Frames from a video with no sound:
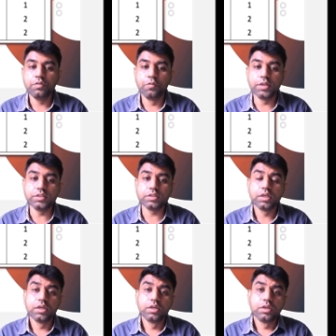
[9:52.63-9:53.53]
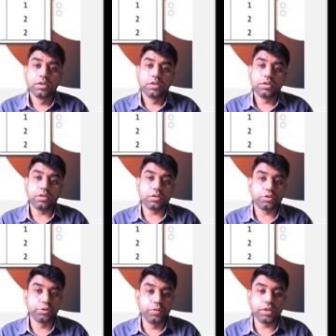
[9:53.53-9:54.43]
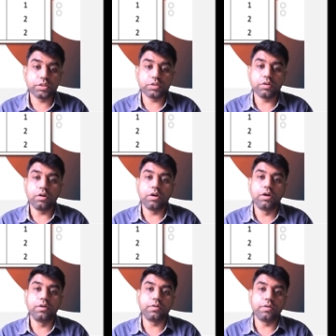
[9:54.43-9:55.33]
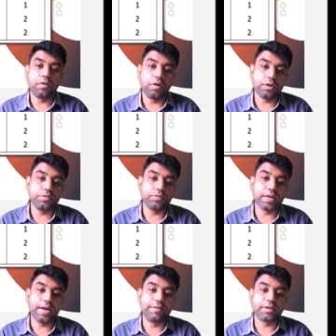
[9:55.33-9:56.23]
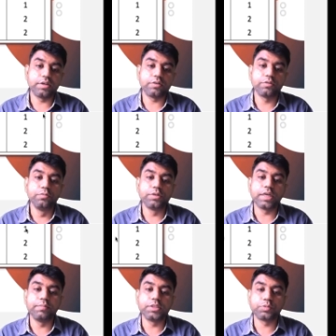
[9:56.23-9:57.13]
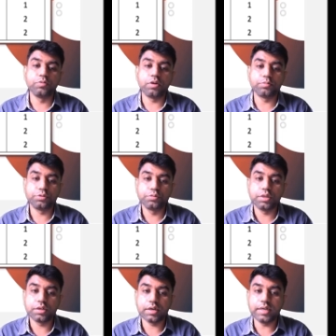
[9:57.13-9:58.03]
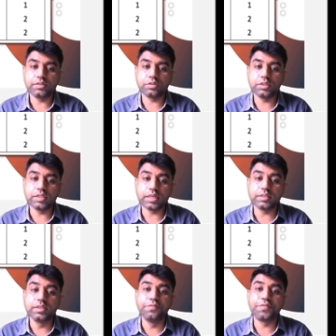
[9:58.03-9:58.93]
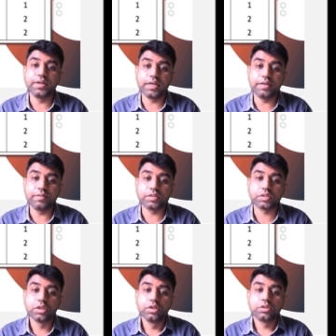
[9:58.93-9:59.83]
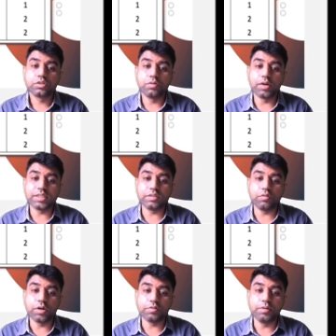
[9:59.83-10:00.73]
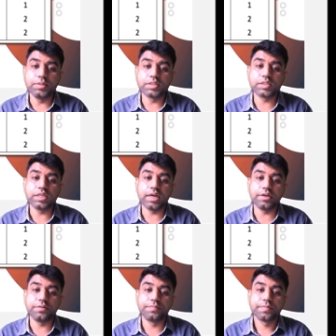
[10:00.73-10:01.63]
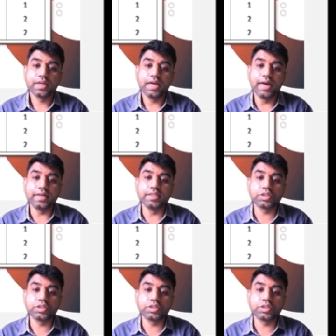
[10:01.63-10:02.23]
one sugar or you can have 2 tablespoon of sugar, right? So these are the different labels. So what will be the scenario? At least